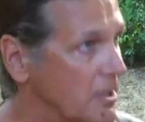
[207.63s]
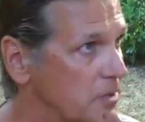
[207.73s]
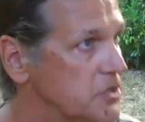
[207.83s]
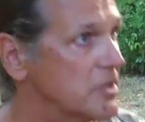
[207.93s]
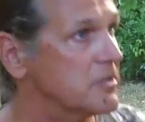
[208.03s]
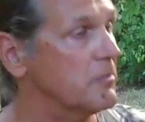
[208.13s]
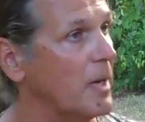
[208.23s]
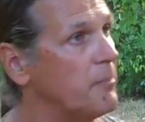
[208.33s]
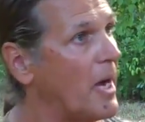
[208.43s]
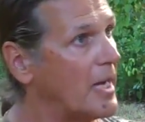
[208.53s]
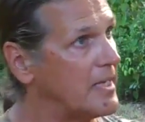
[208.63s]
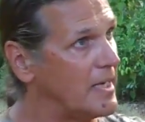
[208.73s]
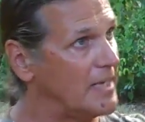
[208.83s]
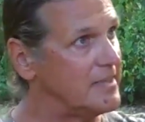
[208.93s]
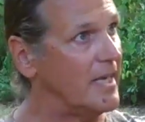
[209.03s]
I reach into my
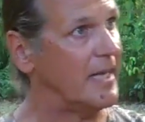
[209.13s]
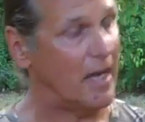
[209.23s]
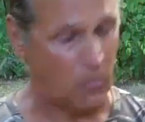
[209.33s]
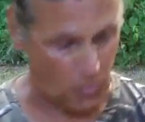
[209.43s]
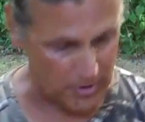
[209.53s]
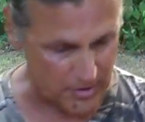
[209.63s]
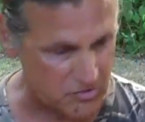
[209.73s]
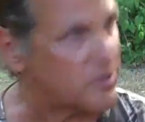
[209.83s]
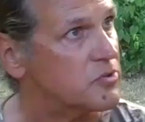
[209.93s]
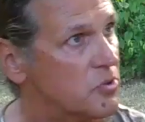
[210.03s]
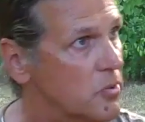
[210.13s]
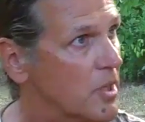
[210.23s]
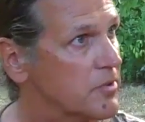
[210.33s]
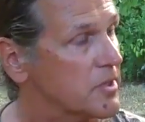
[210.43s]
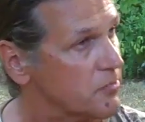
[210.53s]
pocket. I take out $100,
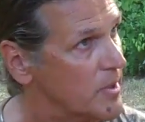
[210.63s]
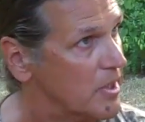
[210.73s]
$200,